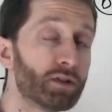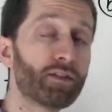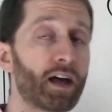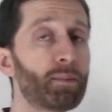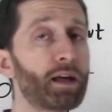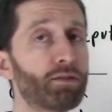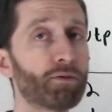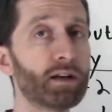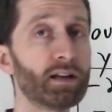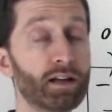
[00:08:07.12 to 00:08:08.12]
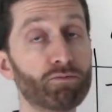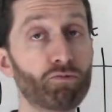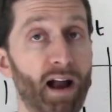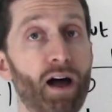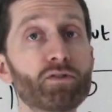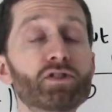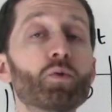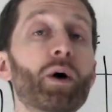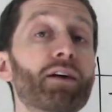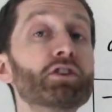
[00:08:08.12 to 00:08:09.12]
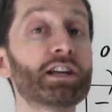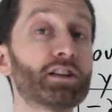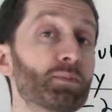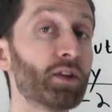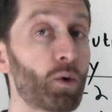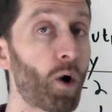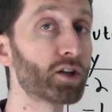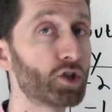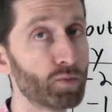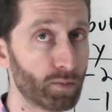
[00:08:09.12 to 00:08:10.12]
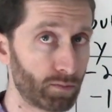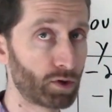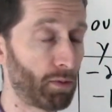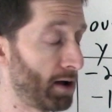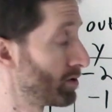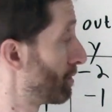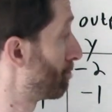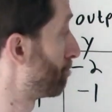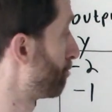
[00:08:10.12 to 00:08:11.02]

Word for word: divided by 3 and round to whatever decimal they want you to round to.